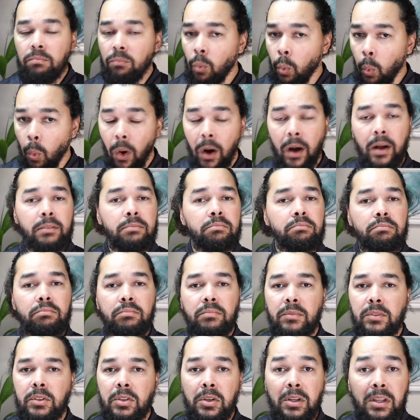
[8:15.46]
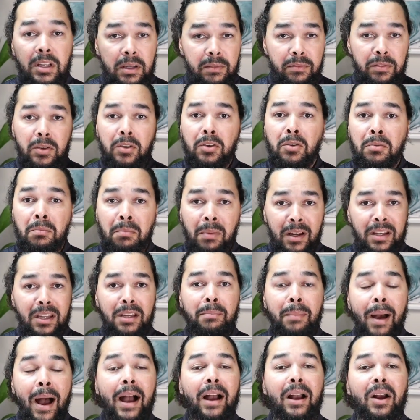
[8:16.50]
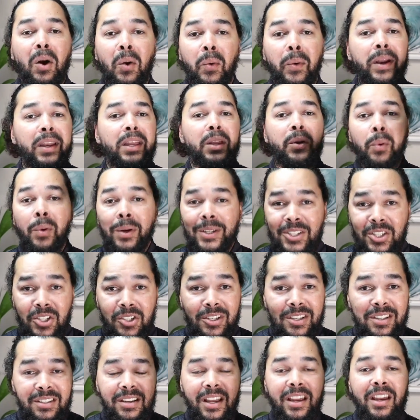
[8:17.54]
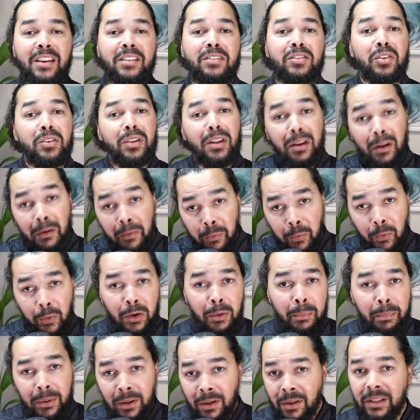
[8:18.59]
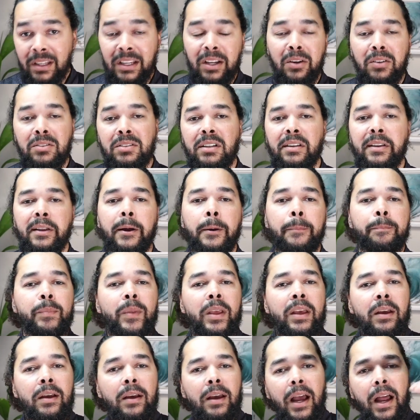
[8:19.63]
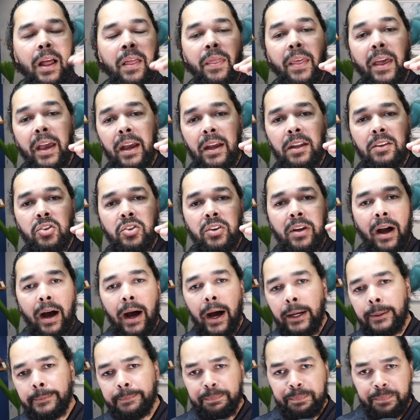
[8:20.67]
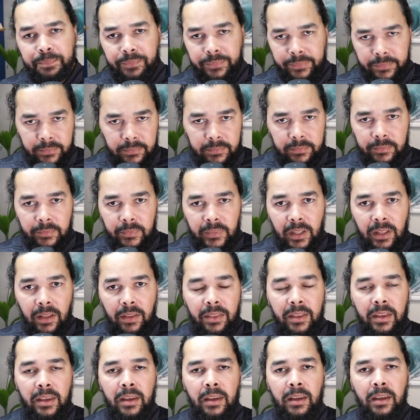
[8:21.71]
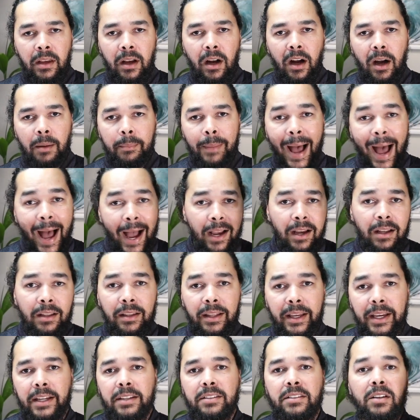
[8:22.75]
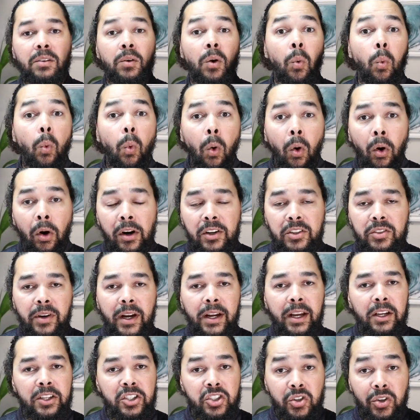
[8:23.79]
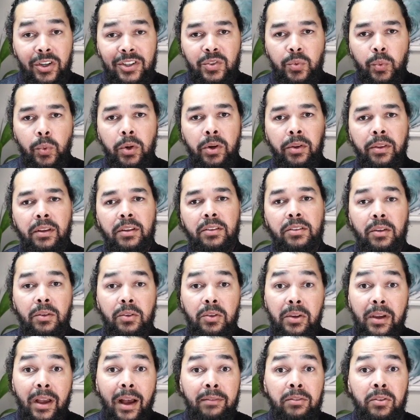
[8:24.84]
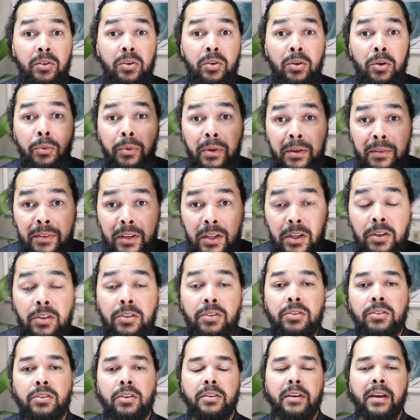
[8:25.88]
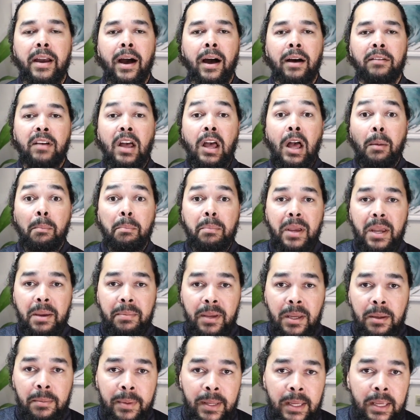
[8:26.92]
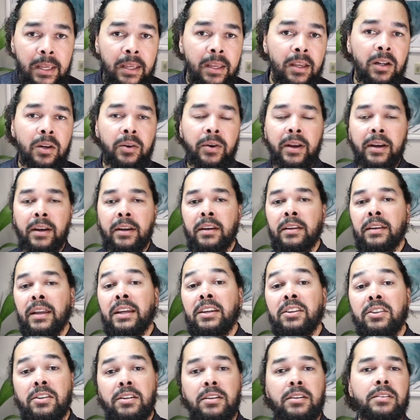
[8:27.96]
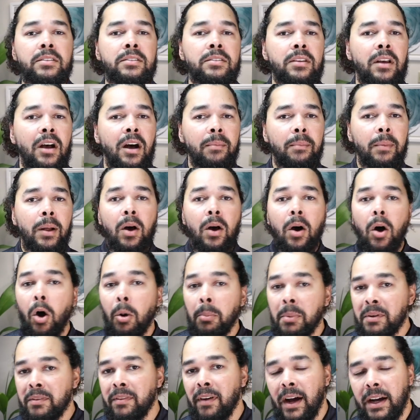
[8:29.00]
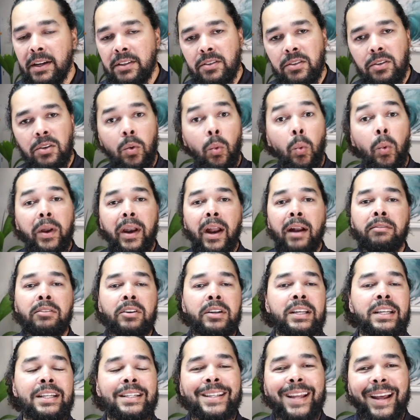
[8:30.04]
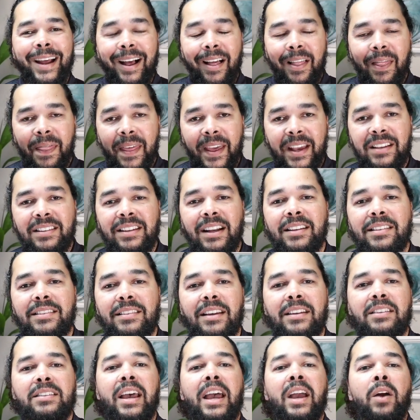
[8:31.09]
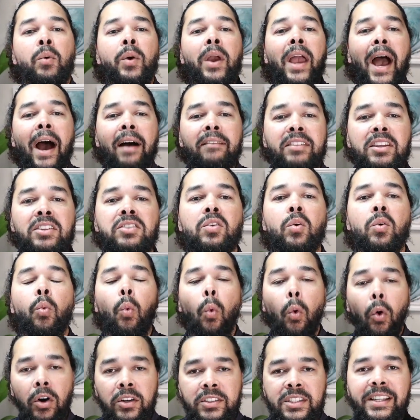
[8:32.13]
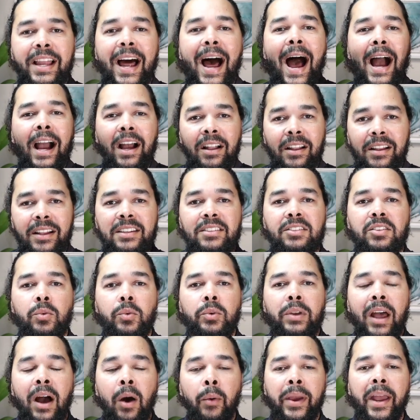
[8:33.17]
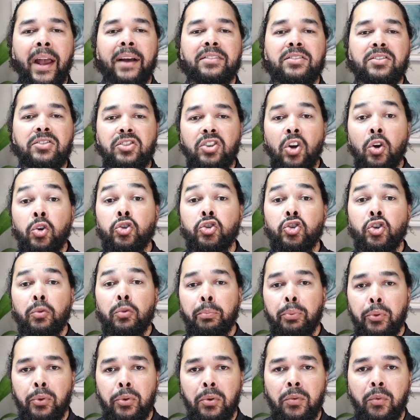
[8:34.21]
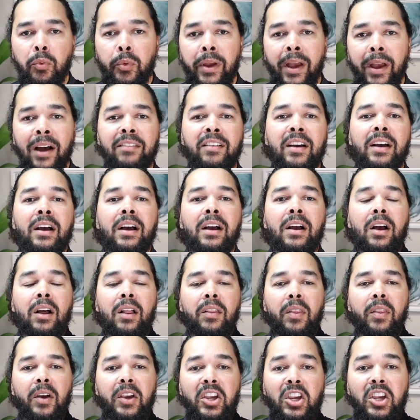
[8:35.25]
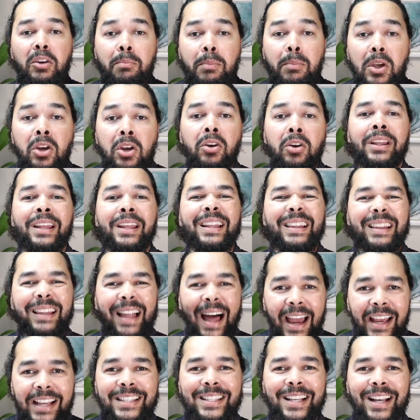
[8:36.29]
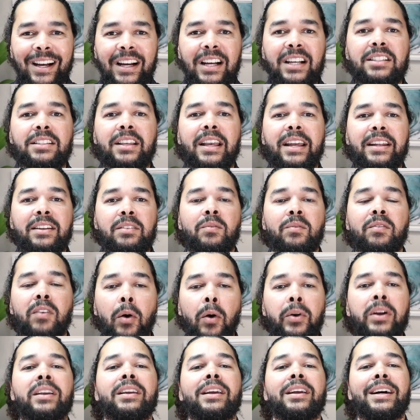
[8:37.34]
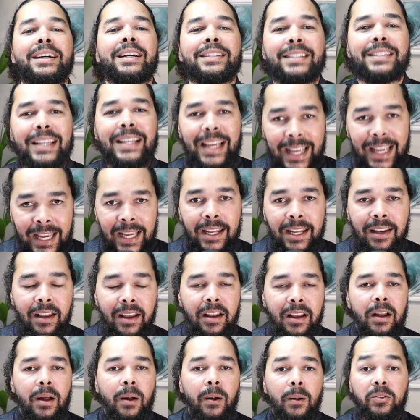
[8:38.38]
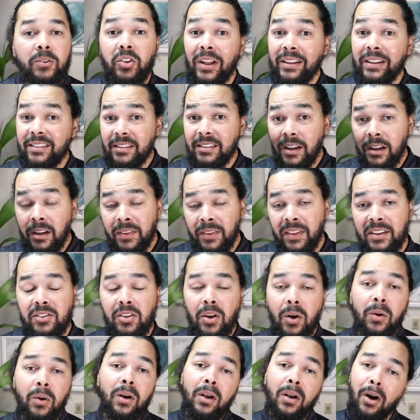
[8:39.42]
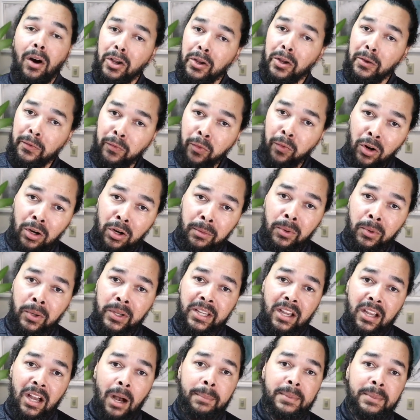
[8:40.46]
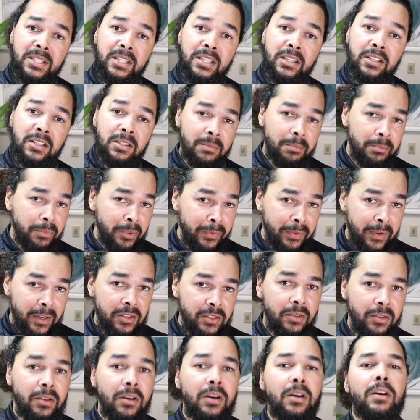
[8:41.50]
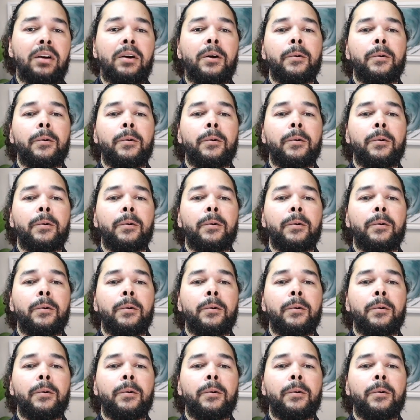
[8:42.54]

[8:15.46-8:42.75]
want to give you money back already. We want you to save. So then affordability goes in there. And then you got the accolades and awards, right? Are you trustworthy? So do you have Google reviews? Do you have BBB accreditations, Home Advisor, or whatever it is, things that says, hey, we have these awards and accolades, so now we have social proof. We have the community likes us and voted us in. So that's the other thing. So are you affordable? Are you competent, professional,